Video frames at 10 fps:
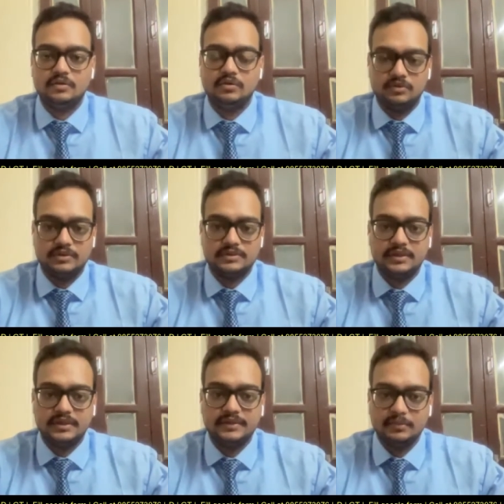Oh, okay
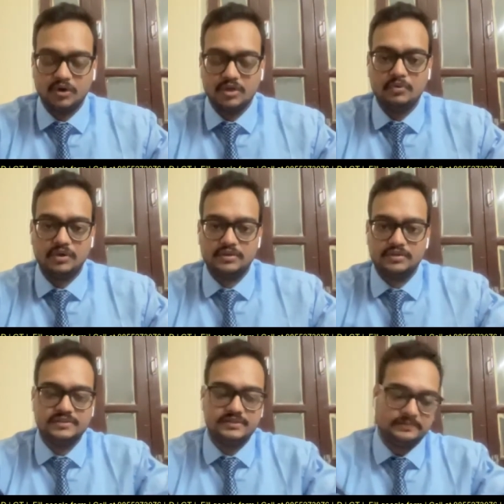sir. In the Bode plot,
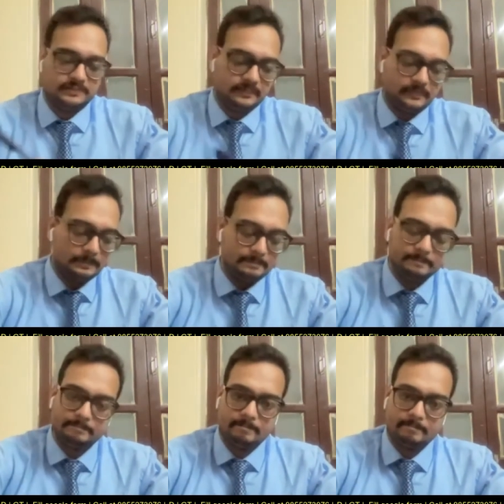yes sir. Uh,
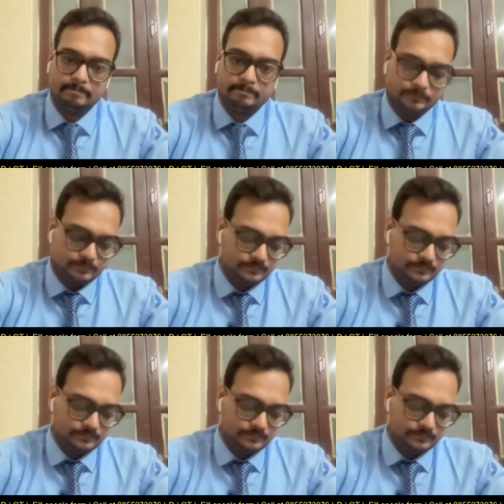in Bode plot,